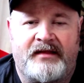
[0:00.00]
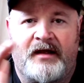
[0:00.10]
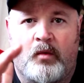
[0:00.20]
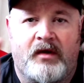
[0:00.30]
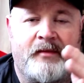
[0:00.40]
in
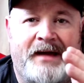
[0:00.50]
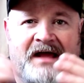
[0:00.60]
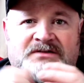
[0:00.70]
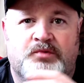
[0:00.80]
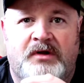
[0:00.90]
there where the
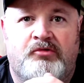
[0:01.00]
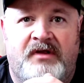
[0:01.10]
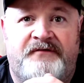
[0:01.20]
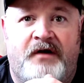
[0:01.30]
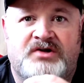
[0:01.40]
bands
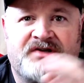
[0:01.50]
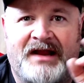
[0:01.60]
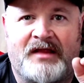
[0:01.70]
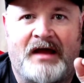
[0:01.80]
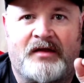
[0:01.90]
really function
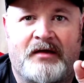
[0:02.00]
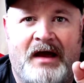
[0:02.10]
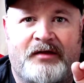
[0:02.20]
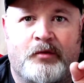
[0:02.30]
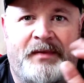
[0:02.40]

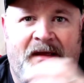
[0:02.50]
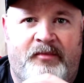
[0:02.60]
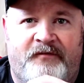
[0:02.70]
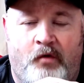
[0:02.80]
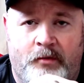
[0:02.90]
at their peak
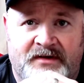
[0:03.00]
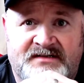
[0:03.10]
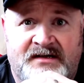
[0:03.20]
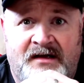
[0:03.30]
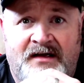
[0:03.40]
performance